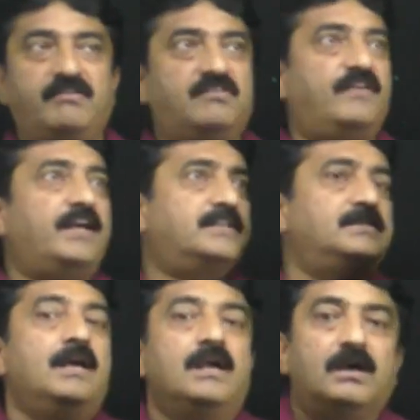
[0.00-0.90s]
with
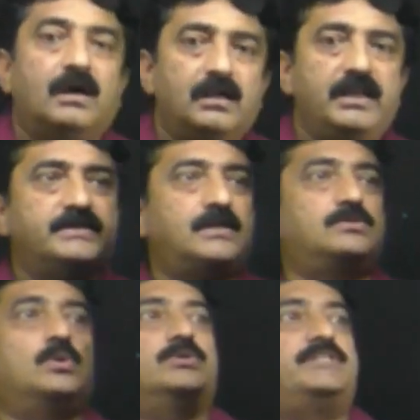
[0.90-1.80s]
flux, curl is
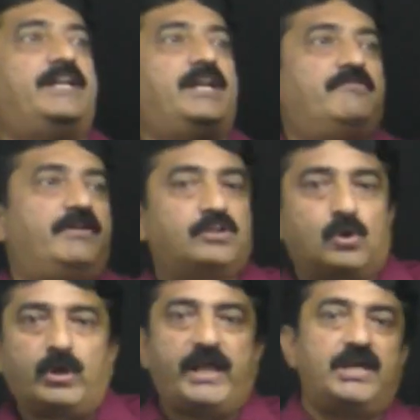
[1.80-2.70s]
associated with
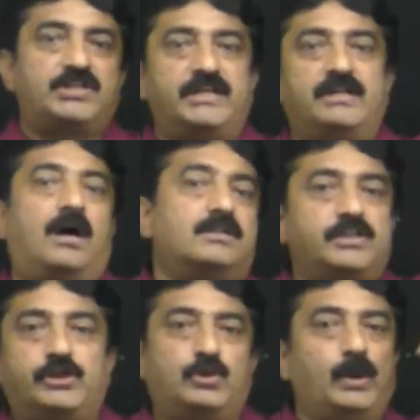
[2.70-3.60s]
rotation or
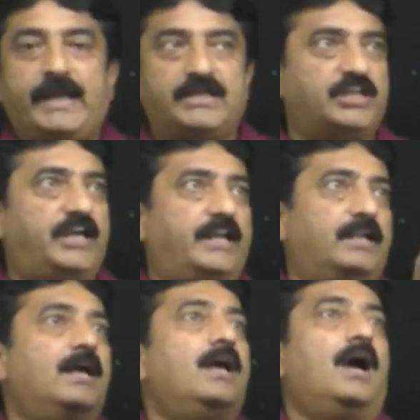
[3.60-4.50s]

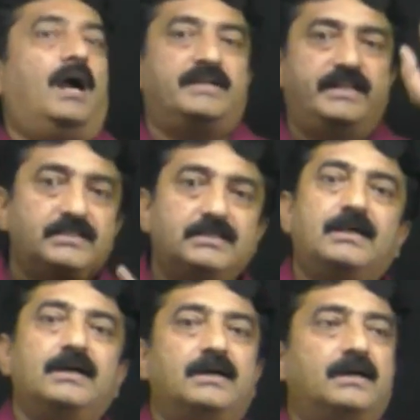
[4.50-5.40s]
circulation. And this
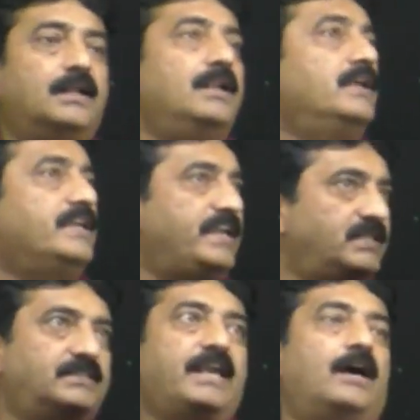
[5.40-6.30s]
curl
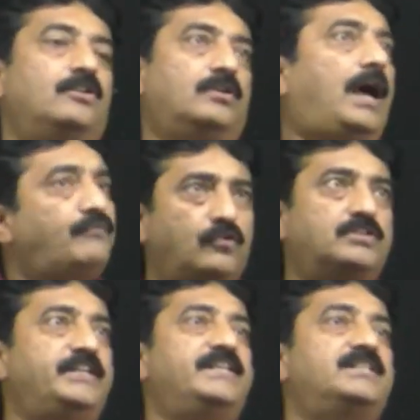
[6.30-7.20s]
is calculated, of
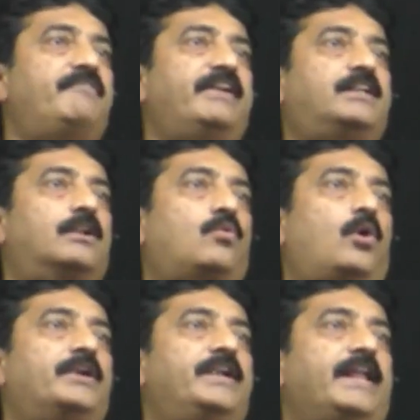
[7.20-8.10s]
course it is a vector
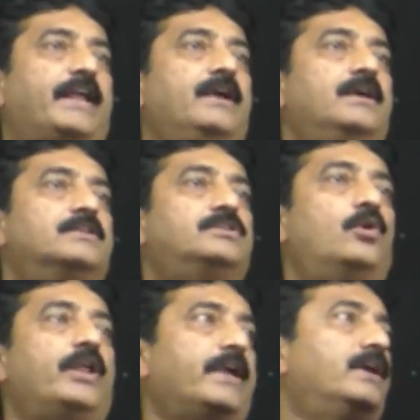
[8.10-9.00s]
quantity. So
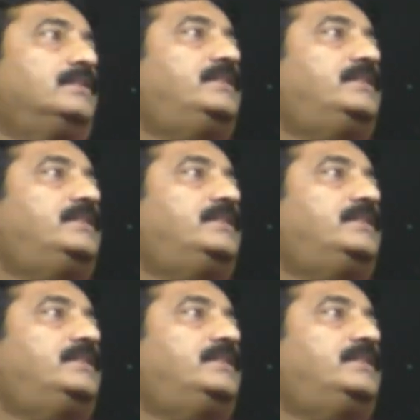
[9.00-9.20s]
nodi,